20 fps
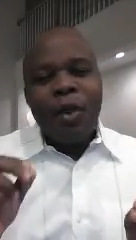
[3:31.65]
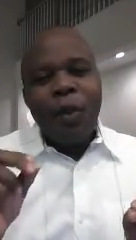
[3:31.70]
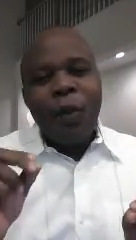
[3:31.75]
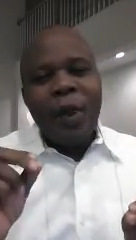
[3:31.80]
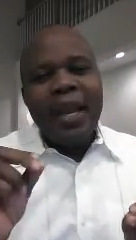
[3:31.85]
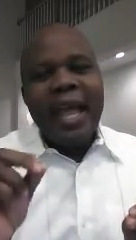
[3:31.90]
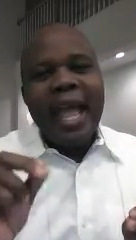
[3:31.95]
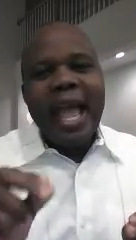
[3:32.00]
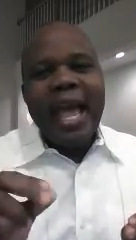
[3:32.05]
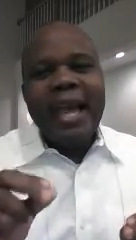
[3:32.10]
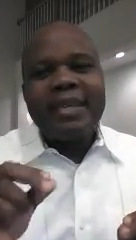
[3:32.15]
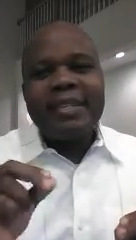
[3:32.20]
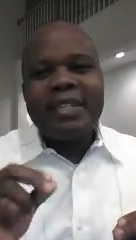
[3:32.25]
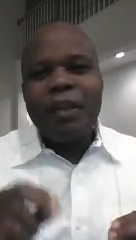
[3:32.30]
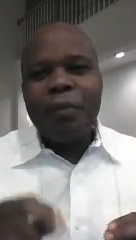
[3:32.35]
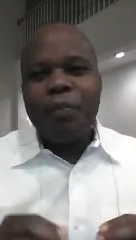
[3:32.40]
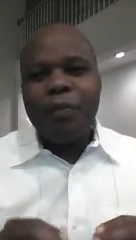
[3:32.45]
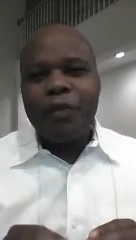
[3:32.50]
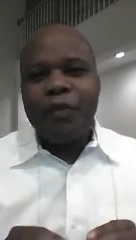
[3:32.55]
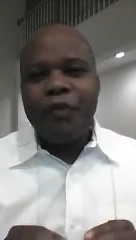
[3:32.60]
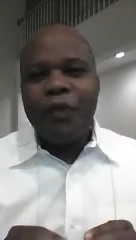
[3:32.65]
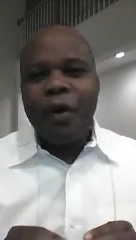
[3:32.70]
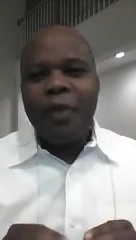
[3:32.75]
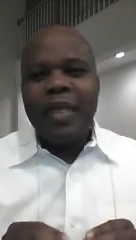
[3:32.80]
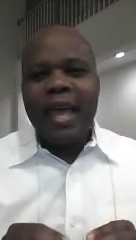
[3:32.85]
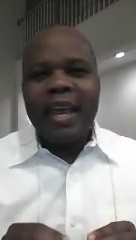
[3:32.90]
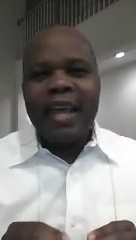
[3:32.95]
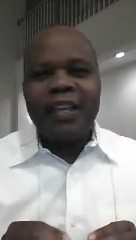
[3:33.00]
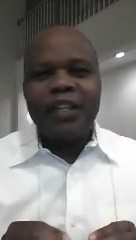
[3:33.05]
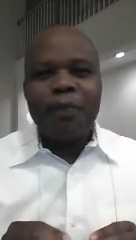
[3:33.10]
When Edison
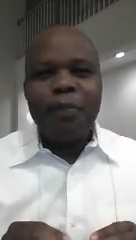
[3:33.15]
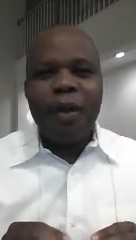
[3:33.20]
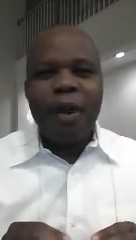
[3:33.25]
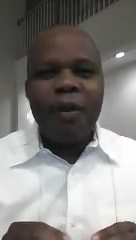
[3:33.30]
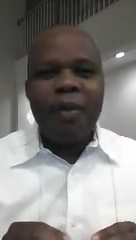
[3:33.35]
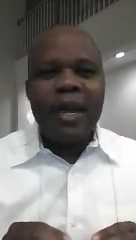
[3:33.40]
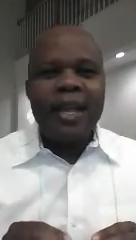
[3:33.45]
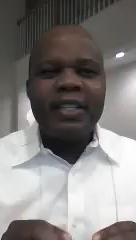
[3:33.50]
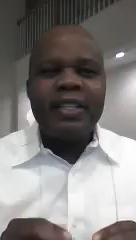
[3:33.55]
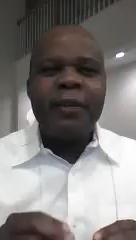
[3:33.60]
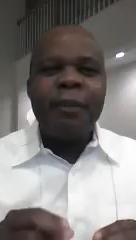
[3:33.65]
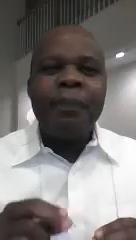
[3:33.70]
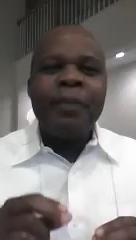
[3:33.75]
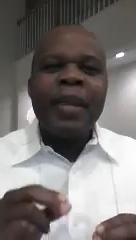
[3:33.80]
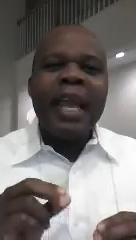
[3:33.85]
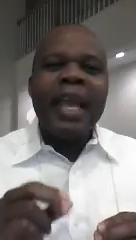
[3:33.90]
performed that experiment,